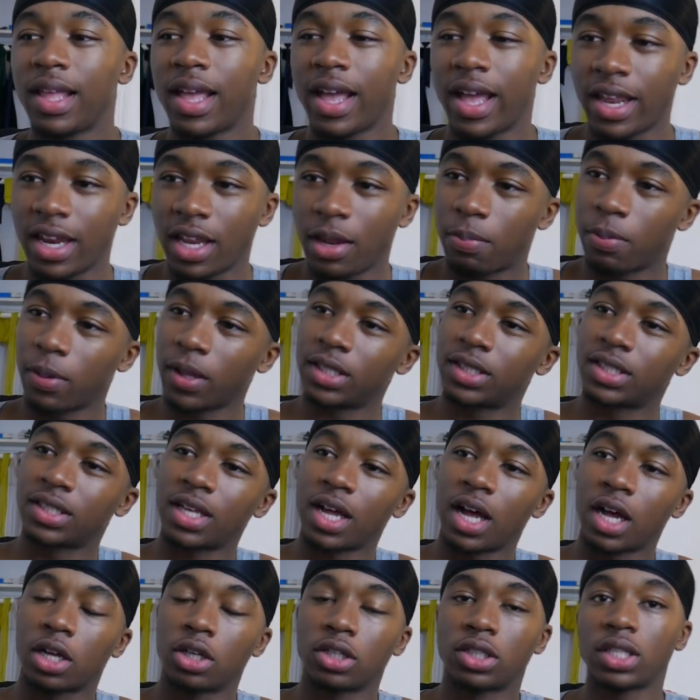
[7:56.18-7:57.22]
And he plays
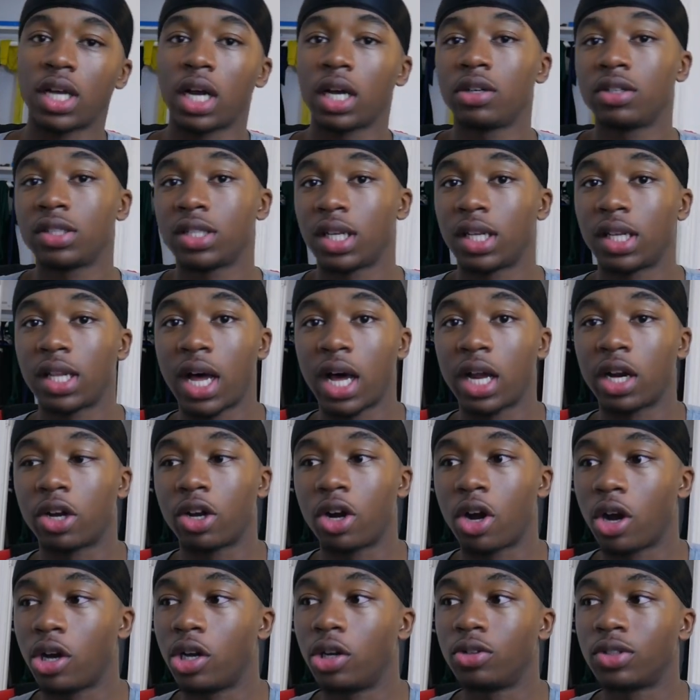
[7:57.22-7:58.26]
soccer. Soccer is a lot of
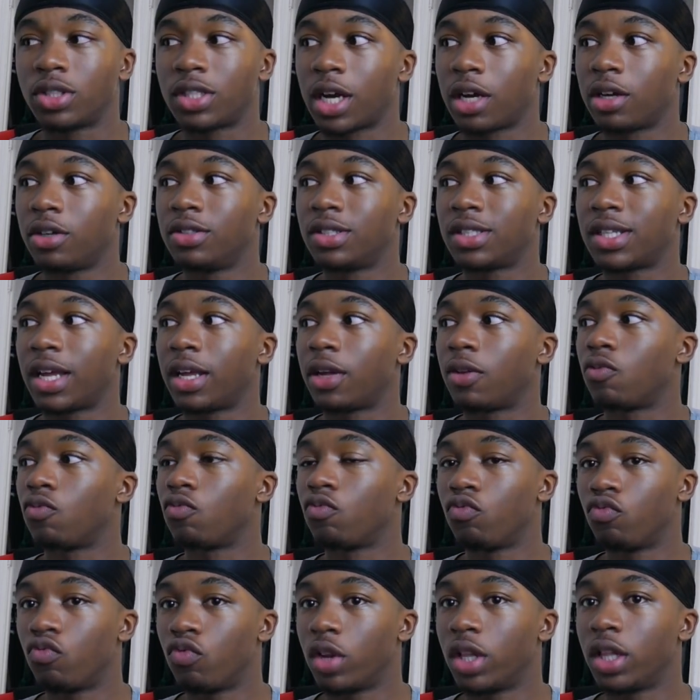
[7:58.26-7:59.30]
cardio. Soccer is like
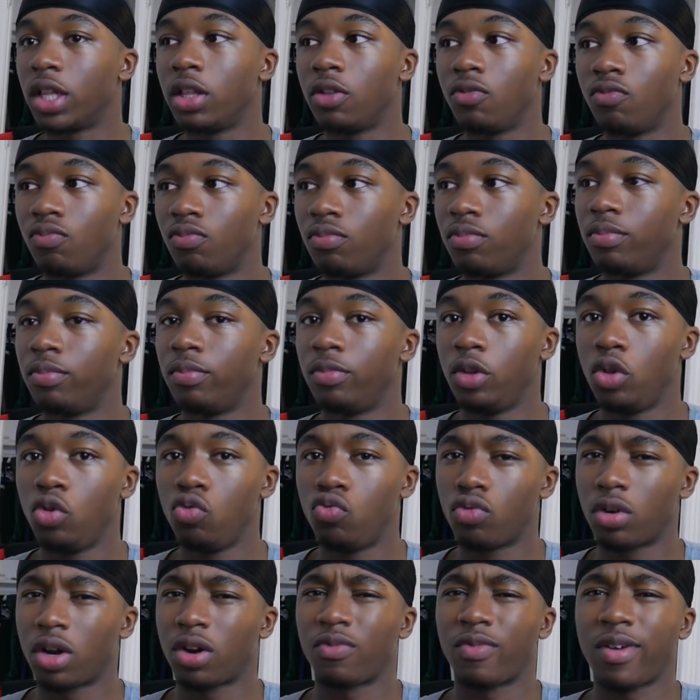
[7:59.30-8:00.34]
really, you
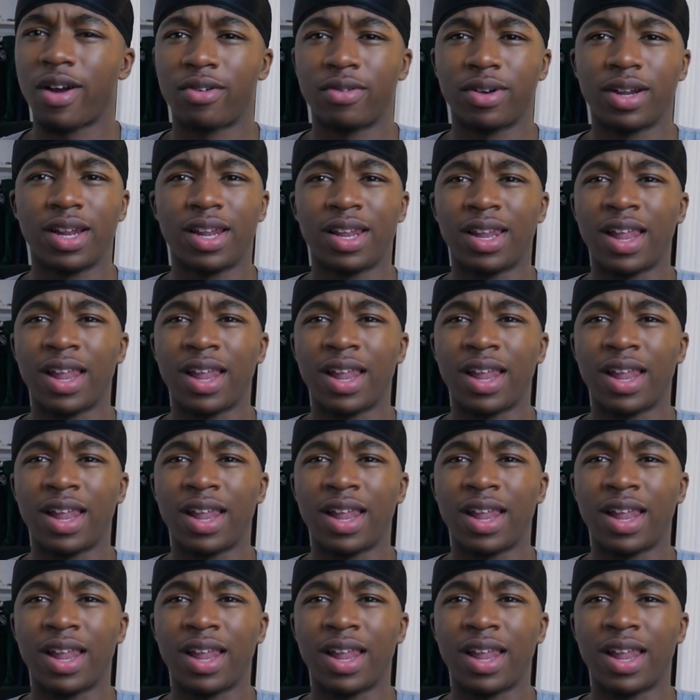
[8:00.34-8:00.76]
run around a